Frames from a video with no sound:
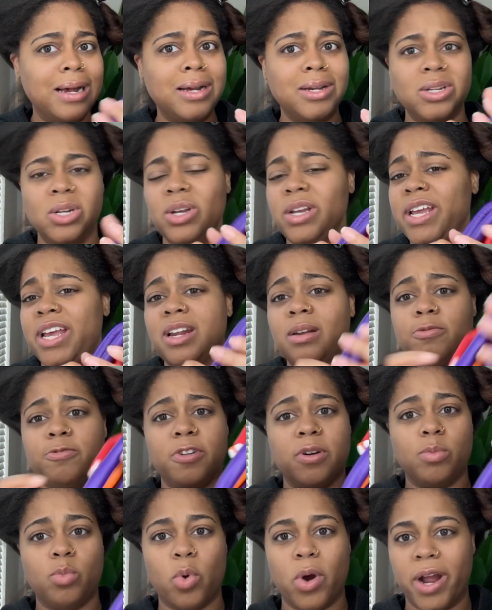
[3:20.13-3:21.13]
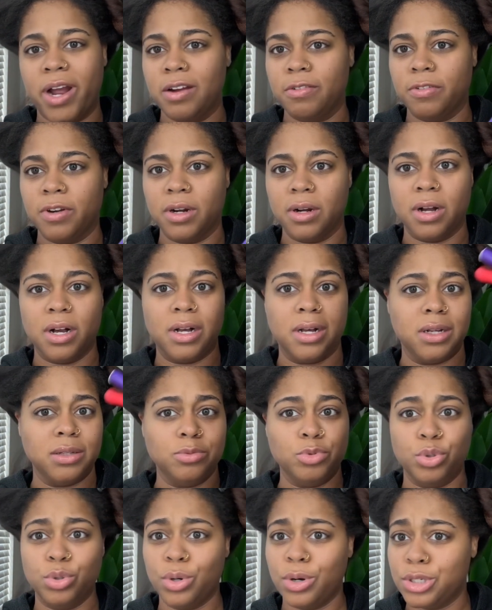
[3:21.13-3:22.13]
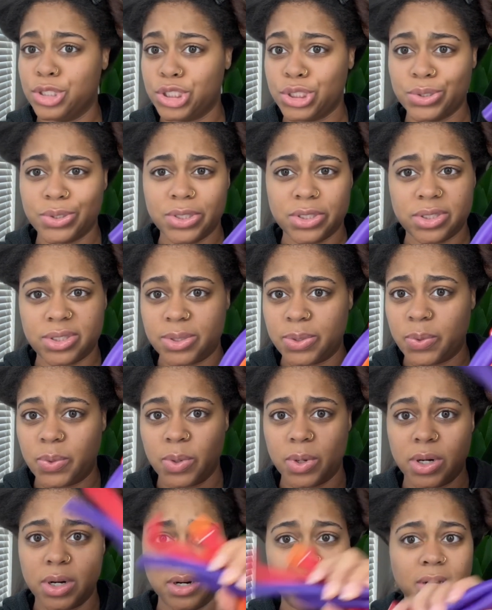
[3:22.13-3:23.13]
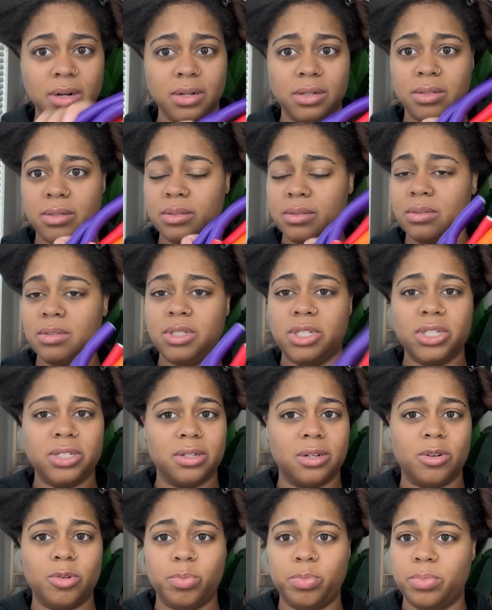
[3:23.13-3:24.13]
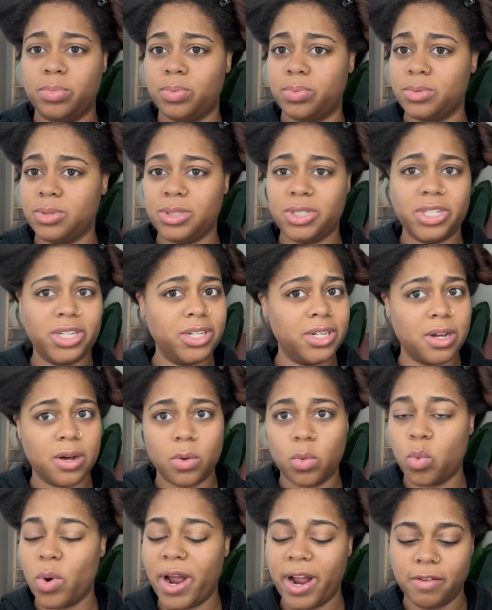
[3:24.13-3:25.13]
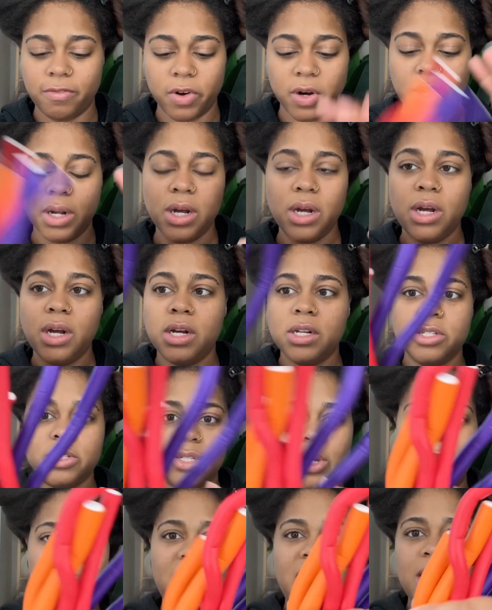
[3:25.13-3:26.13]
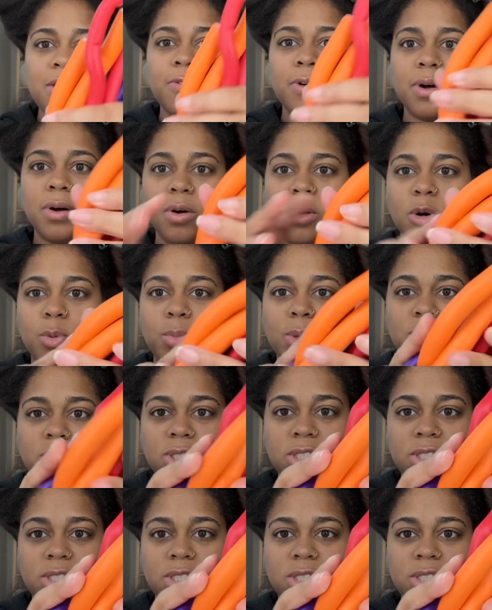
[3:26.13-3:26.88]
You can get them from wherever, a grocery store, you know, wherever. So I have a whole bunch of